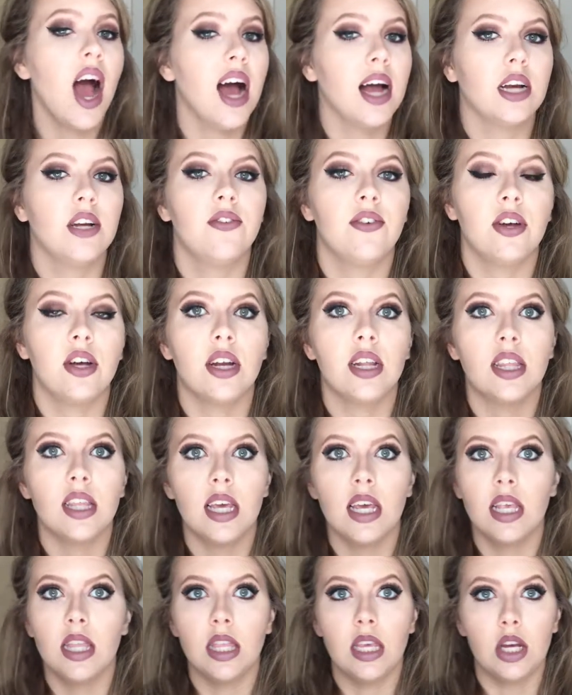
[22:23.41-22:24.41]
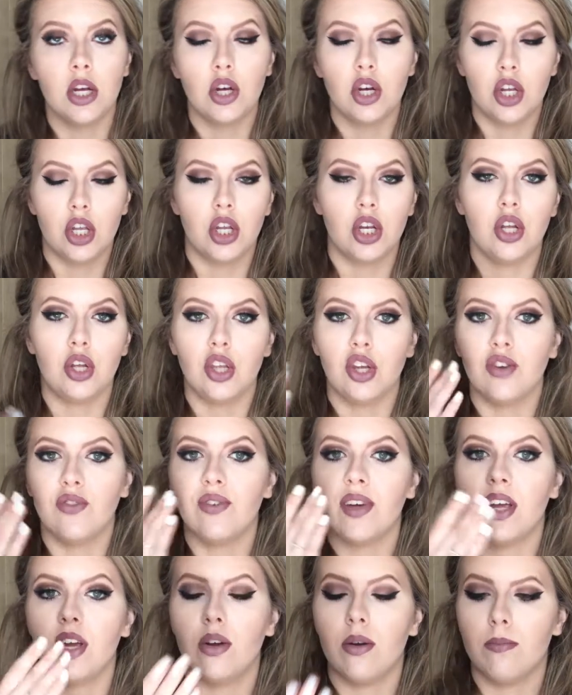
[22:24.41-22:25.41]
I just figured it's easier just to use your
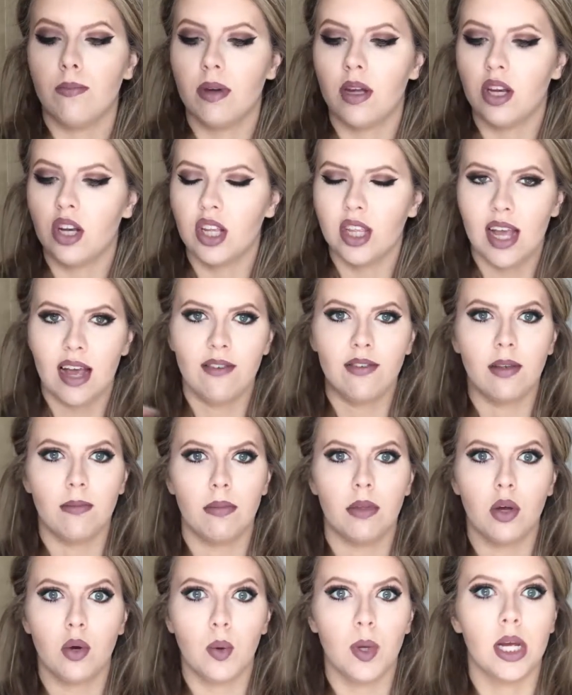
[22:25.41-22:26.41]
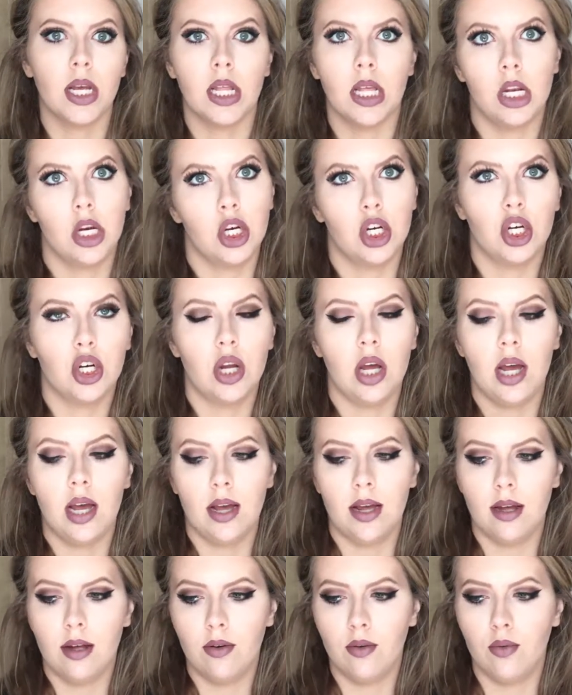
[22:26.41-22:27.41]
finger, but just have something quickly
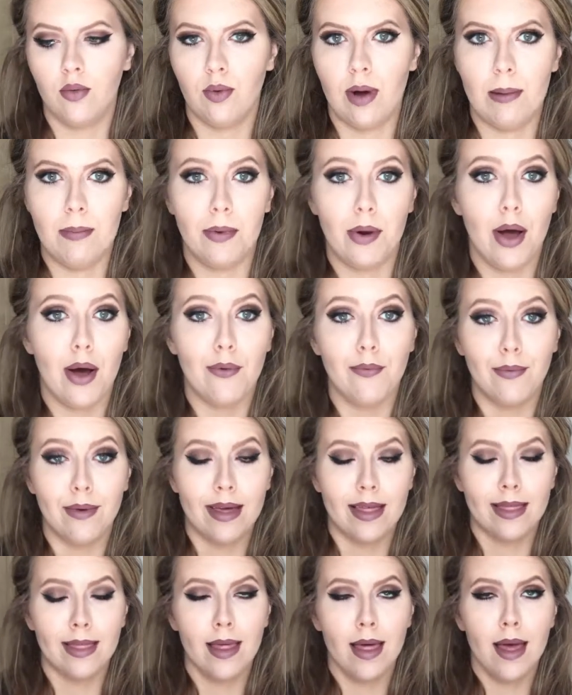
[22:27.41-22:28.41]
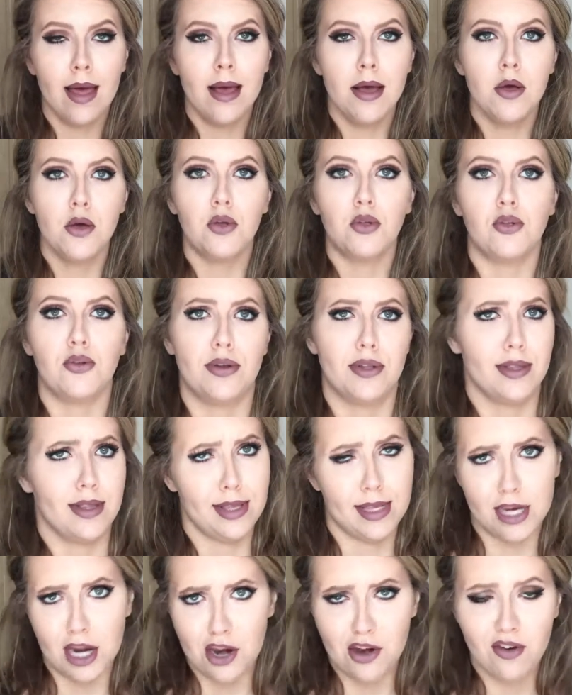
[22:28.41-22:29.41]
to mop it off with, so it
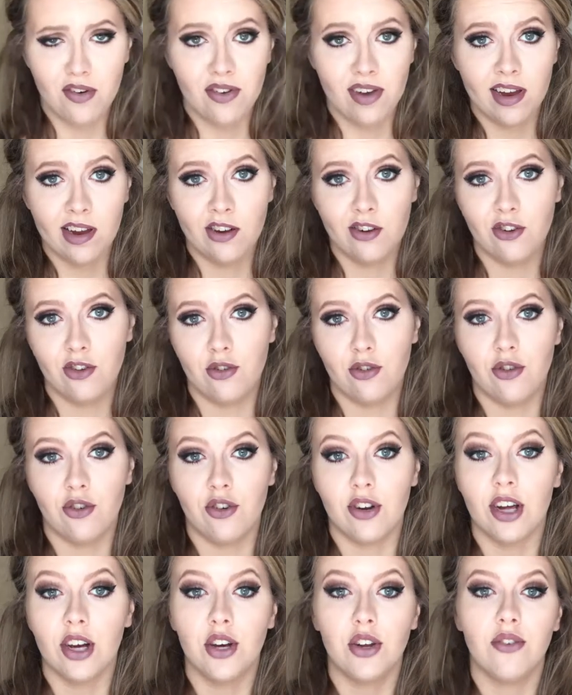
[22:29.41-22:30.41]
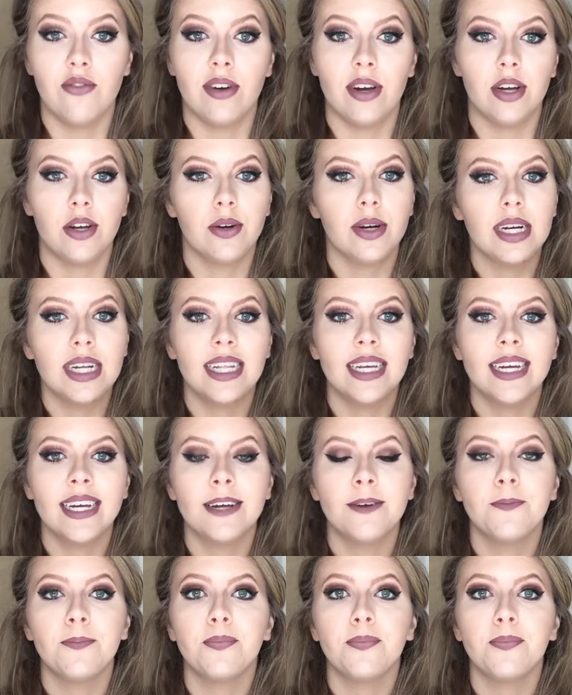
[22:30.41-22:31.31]
doesn't stain your fingers or dry to it very quickly.